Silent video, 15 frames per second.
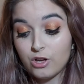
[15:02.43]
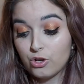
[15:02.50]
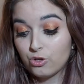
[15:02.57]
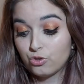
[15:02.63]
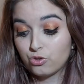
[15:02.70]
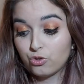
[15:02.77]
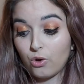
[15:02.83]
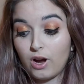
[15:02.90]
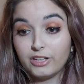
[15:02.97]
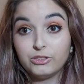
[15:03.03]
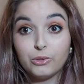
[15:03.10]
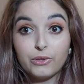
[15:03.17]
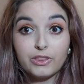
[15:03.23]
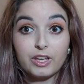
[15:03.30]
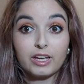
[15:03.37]
So I
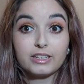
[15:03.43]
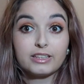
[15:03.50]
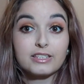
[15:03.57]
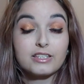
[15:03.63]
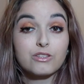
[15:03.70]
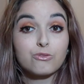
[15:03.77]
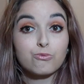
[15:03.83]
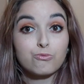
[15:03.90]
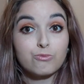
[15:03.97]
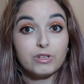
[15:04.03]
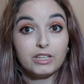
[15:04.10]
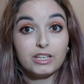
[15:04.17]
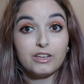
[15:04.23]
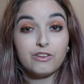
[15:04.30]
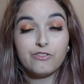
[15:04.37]
do think this is
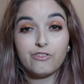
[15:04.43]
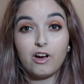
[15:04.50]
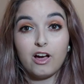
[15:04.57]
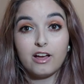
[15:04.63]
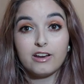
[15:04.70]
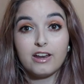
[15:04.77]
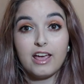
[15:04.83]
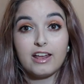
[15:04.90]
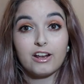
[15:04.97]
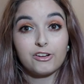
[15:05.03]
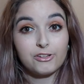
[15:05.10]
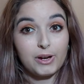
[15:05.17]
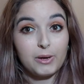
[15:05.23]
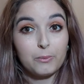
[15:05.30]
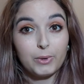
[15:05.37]
really fun and a
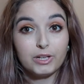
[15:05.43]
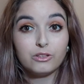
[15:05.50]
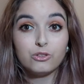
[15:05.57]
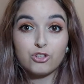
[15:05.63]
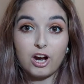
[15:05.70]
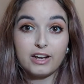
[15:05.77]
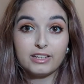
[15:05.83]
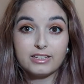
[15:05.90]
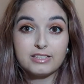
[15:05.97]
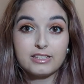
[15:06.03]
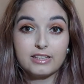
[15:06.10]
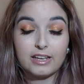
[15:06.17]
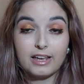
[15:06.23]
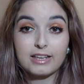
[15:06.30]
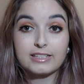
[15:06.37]
great way to try these
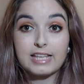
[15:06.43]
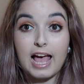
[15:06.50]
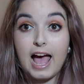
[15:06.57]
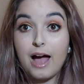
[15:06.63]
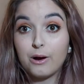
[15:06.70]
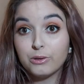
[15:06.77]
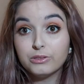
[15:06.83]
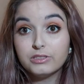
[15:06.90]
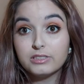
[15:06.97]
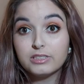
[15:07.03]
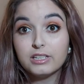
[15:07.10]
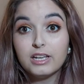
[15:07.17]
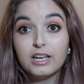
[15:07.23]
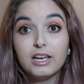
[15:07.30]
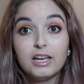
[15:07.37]
things out.
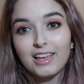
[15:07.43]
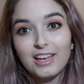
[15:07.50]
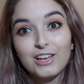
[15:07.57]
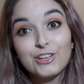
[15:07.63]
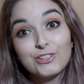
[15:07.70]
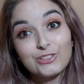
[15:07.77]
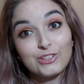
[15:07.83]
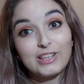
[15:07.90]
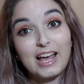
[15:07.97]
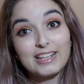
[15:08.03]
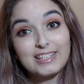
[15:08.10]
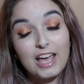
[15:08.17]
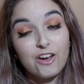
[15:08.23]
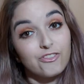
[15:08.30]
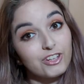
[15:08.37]
So
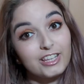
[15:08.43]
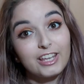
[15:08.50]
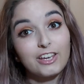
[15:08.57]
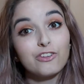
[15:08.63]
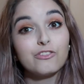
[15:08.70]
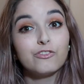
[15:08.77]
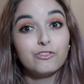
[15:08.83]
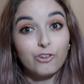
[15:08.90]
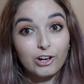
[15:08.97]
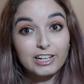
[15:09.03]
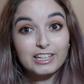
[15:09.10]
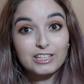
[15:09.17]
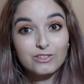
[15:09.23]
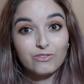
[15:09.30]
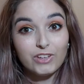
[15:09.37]
that's everything for
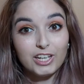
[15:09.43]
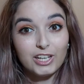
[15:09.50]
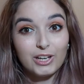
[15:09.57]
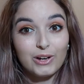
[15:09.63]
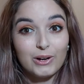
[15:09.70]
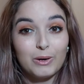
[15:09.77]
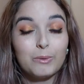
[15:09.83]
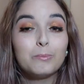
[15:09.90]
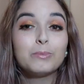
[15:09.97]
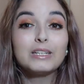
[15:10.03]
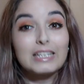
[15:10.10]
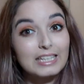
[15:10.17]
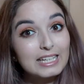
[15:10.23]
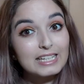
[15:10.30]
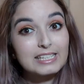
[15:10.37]
this video.
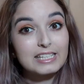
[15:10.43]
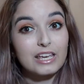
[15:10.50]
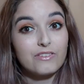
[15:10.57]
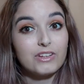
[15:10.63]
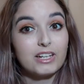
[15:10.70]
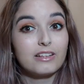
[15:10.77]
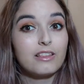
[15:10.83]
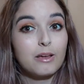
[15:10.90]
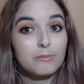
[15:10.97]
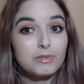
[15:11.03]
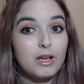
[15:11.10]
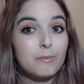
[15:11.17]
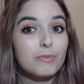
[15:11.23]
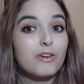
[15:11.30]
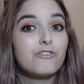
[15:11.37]
Please give it a thumbs
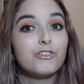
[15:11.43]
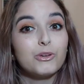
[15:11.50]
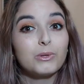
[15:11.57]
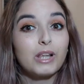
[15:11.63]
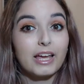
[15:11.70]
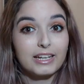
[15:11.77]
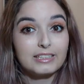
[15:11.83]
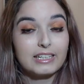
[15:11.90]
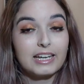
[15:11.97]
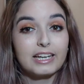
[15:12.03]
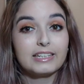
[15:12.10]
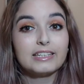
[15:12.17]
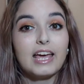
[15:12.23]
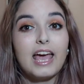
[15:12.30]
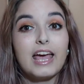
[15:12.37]
up if you liked
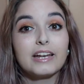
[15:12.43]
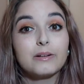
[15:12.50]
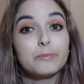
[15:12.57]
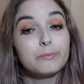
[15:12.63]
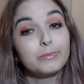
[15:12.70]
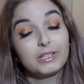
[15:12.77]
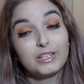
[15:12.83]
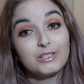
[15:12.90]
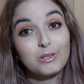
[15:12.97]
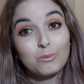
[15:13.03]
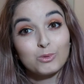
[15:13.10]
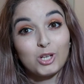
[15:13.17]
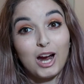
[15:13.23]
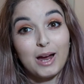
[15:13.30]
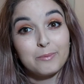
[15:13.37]
it, and please
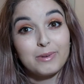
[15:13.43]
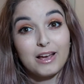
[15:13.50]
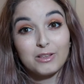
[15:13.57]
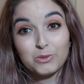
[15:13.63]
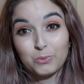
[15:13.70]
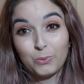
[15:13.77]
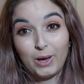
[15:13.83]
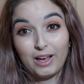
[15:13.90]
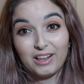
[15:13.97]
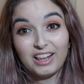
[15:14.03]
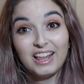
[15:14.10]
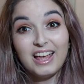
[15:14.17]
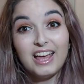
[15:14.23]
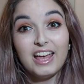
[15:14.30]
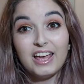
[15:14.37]
subscribe as well
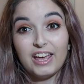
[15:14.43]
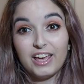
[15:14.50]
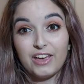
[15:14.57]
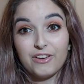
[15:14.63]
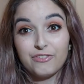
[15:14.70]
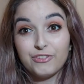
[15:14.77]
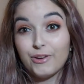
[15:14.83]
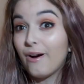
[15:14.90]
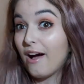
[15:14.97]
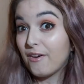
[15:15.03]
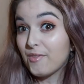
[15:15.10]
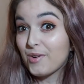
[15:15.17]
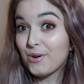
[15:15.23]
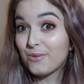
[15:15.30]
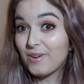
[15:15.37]
if you
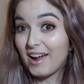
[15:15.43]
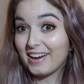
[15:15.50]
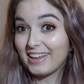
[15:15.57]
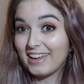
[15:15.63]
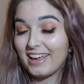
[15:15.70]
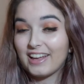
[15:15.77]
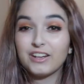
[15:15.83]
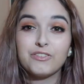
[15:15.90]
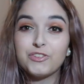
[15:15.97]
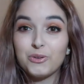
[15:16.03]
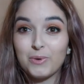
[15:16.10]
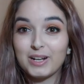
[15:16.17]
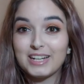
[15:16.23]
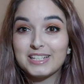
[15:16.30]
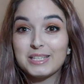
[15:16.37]
haven't already, and if you
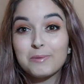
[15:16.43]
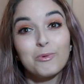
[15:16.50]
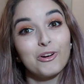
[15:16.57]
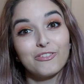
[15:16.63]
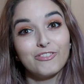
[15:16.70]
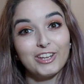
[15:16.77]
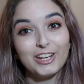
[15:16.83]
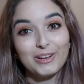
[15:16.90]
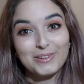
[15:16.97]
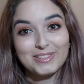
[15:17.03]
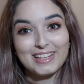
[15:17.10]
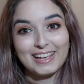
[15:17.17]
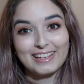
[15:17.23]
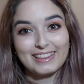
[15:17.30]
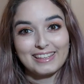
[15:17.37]
want to see more videos
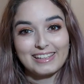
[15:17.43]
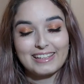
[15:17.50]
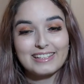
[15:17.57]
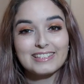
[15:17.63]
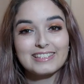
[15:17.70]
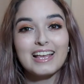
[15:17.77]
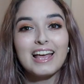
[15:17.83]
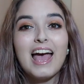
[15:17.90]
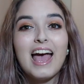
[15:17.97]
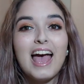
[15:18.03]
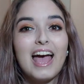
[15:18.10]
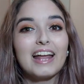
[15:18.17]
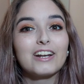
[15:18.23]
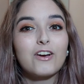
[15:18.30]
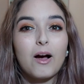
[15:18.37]
like these.
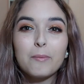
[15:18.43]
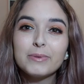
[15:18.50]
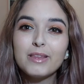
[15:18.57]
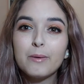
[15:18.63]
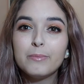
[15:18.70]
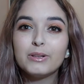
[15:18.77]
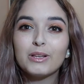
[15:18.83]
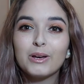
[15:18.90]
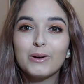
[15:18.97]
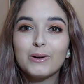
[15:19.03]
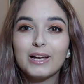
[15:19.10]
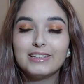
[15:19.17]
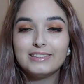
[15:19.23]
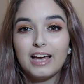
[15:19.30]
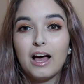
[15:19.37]
And comment down below
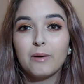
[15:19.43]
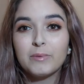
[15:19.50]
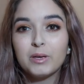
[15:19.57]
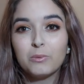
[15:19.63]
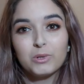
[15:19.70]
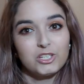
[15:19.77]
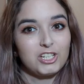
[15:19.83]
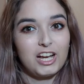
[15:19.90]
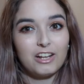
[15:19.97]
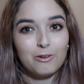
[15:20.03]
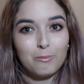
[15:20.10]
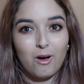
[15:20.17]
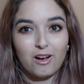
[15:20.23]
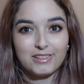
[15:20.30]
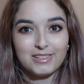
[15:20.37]
and tell me which kind of
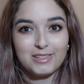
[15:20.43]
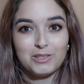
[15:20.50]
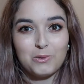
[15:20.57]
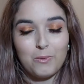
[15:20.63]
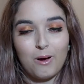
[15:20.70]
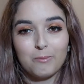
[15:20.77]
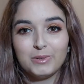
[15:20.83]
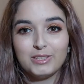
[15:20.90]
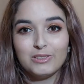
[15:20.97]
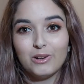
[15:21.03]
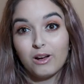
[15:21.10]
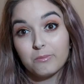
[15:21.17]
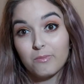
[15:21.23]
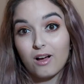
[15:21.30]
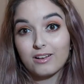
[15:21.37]
boxes you want me to
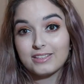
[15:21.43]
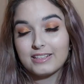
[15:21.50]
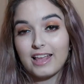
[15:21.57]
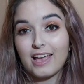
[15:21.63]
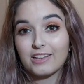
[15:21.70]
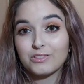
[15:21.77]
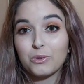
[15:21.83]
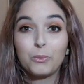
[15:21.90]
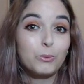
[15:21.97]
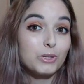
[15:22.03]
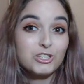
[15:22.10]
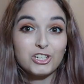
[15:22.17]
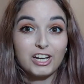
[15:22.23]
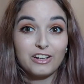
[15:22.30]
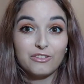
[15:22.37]
unbox next, or
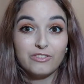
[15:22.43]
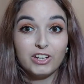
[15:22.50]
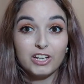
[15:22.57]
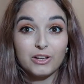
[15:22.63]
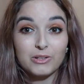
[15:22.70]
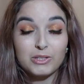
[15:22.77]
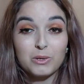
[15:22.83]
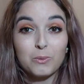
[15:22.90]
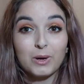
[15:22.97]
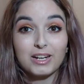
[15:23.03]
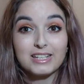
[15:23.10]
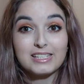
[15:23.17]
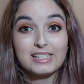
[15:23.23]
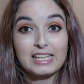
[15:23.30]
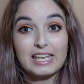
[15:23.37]
which kind of videos you want to
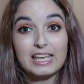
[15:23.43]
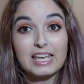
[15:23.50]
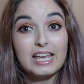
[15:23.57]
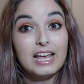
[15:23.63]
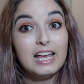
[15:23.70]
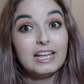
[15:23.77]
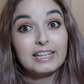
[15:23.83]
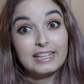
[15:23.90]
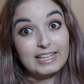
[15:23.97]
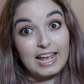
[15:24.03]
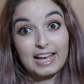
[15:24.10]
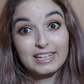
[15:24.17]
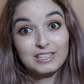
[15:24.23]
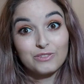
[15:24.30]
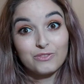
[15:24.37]
see
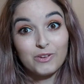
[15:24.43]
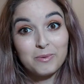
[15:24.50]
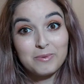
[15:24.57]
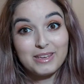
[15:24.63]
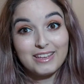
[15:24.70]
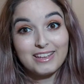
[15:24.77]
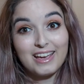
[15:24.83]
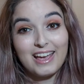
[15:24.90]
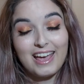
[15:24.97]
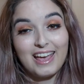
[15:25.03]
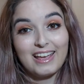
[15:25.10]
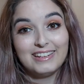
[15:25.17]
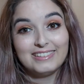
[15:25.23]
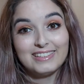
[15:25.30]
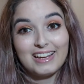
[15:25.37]
next for me.
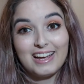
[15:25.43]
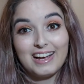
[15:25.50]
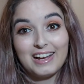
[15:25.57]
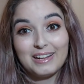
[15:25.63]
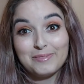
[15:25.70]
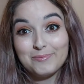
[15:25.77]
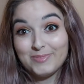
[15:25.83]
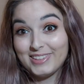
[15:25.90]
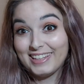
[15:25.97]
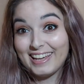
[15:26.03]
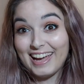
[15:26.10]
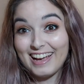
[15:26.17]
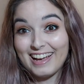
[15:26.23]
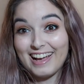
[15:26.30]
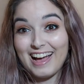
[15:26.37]
And
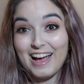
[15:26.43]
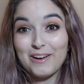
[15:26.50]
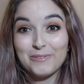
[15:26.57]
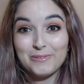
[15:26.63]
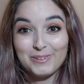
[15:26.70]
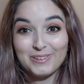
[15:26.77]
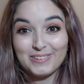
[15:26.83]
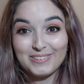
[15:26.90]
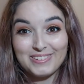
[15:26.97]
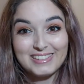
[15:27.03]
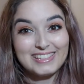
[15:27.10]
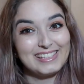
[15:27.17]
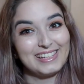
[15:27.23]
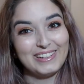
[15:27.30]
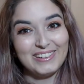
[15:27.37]
yeah, I will
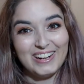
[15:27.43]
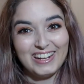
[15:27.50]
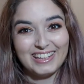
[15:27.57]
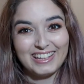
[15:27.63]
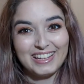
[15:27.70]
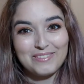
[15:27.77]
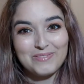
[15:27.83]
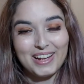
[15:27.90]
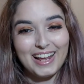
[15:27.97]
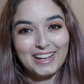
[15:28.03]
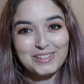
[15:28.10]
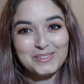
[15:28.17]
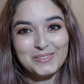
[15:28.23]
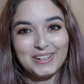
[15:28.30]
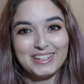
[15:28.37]
see you all in my
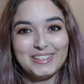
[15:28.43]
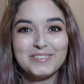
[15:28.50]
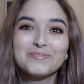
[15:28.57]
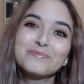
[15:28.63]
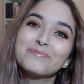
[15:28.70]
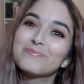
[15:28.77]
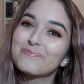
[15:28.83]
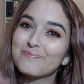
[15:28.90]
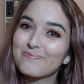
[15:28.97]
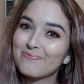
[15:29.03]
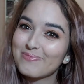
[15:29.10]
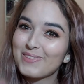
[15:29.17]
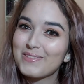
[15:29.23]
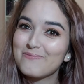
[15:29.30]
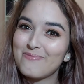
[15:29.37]
next one.
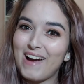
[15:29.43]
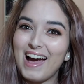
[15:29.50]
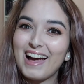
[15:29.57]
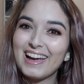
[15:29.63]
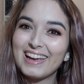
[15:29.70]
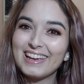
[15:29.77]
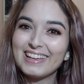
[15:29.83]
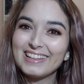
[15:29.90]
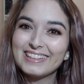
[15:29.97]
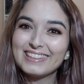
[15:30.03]
Bye!